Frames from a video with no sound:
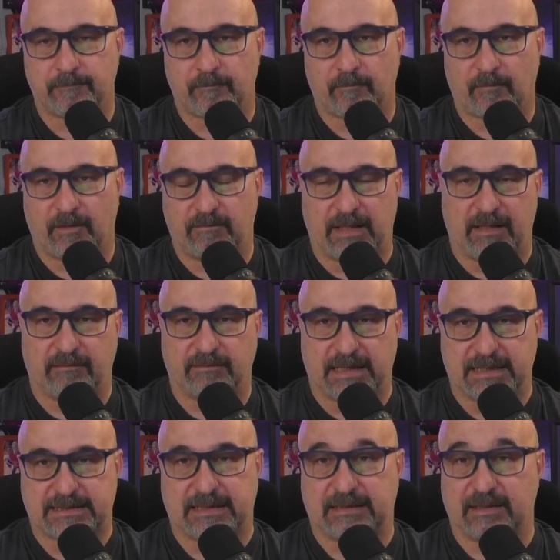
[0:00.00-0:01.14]
that
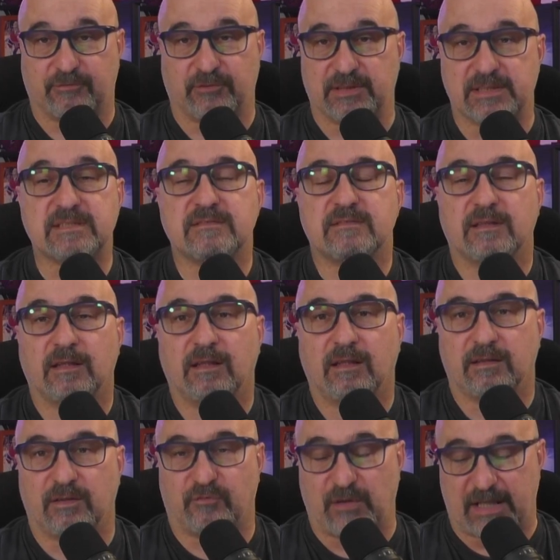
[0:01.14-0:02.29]
that's the difference.
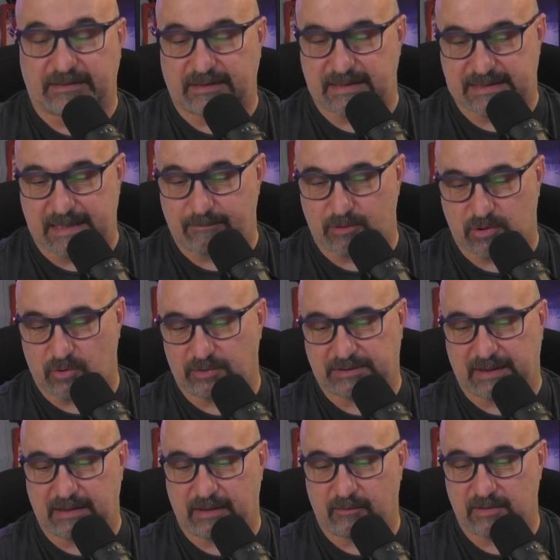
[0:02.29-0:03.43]
The fact that the Sabres
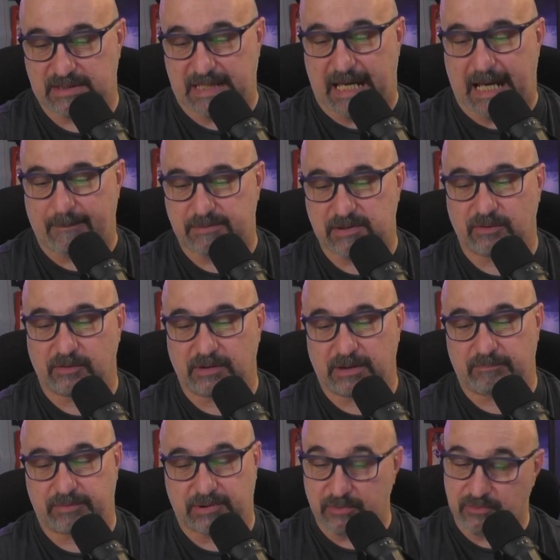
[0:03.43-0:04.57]
goaltending was absolutely
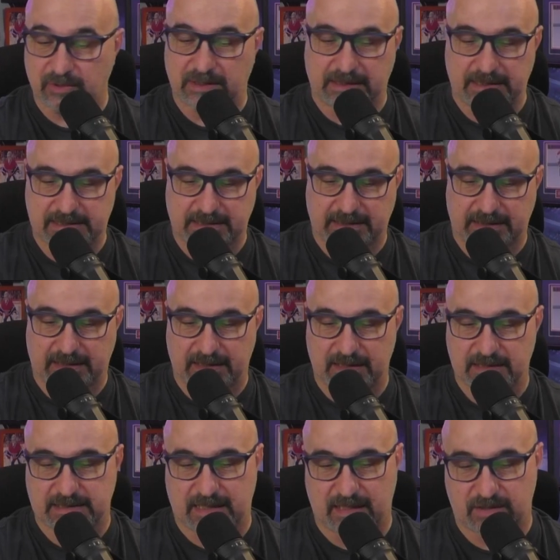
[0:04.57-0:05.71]
putrid against the Canadiens
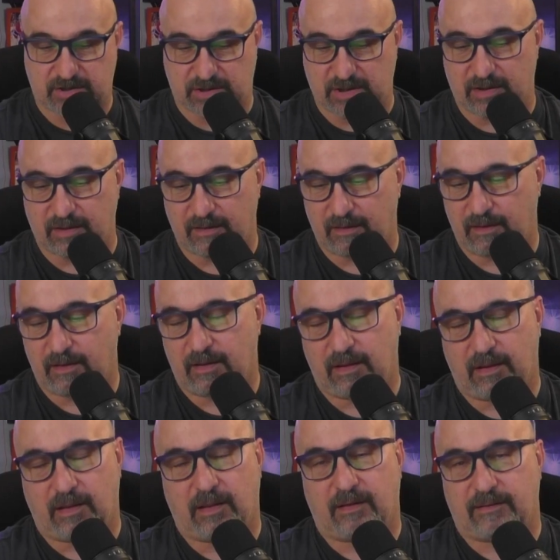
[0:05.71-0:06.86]
last year,
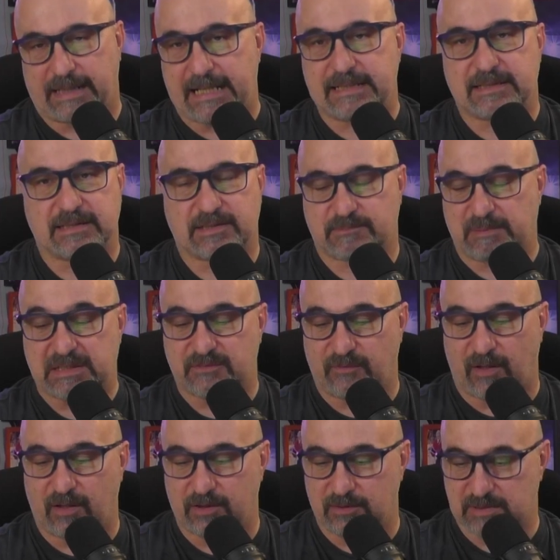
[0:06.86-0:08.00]
that speaks
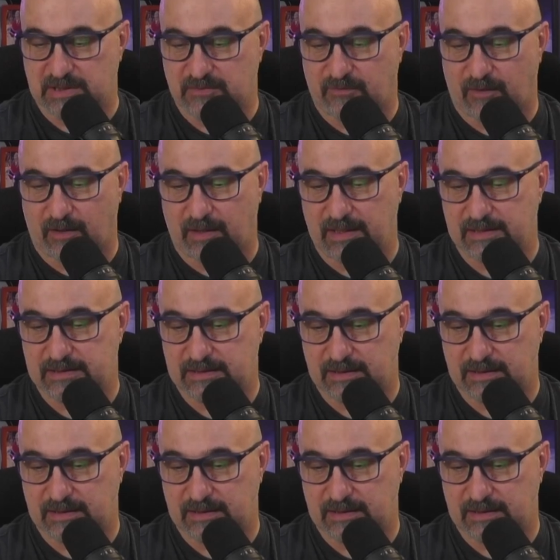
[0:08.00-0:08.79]
volumes as far as,